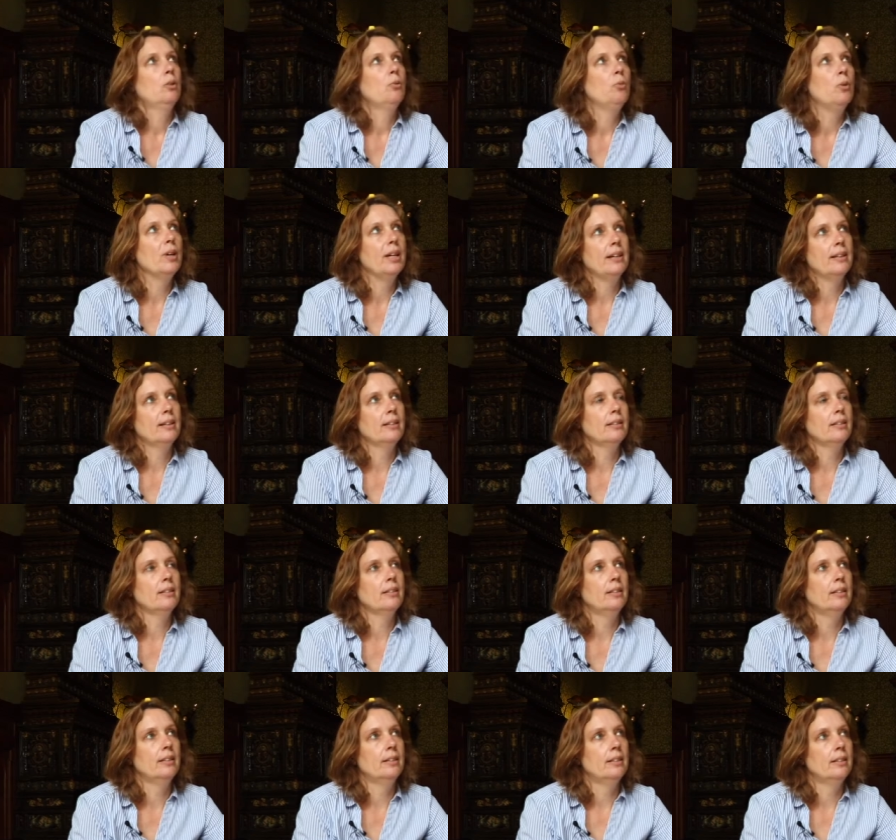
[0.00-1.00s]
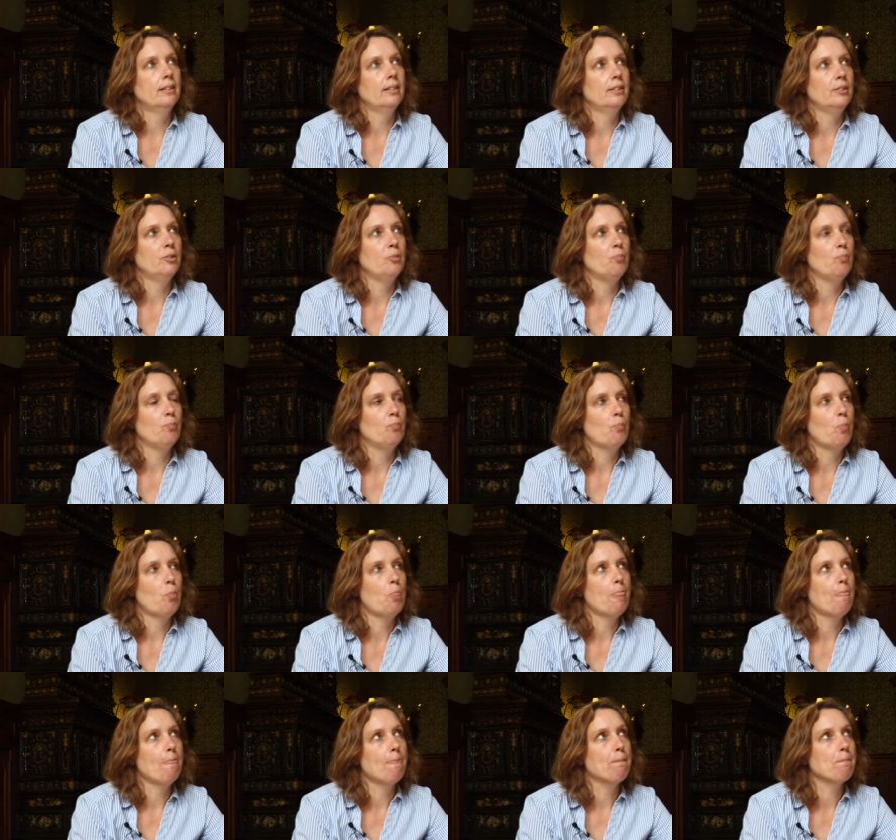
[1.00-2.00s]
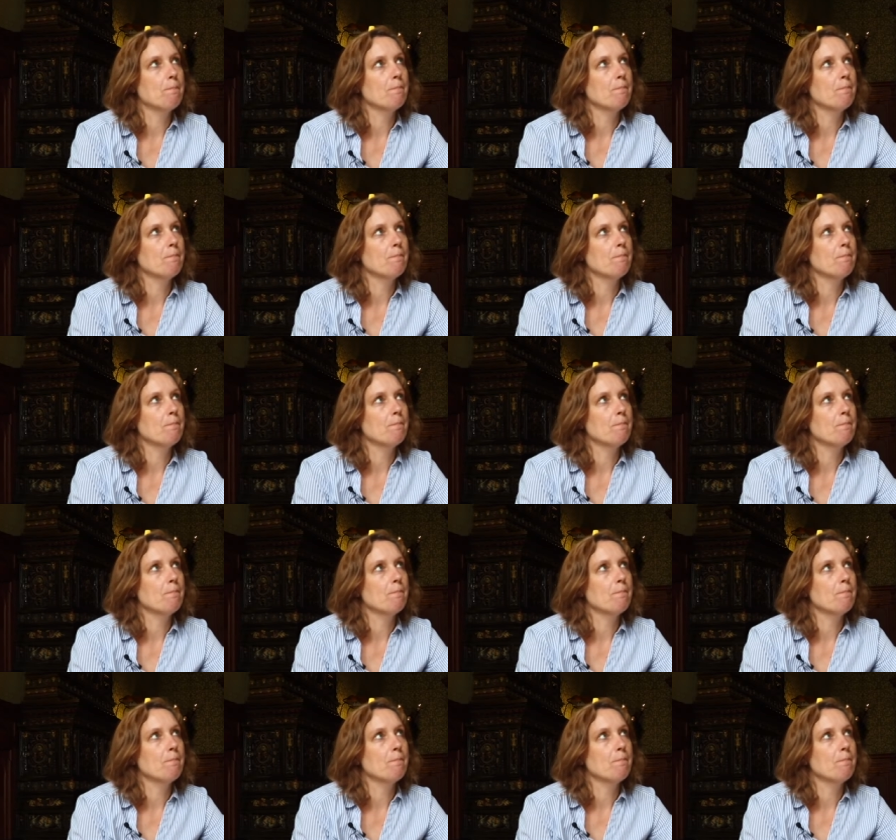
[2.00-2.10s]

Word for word: where um,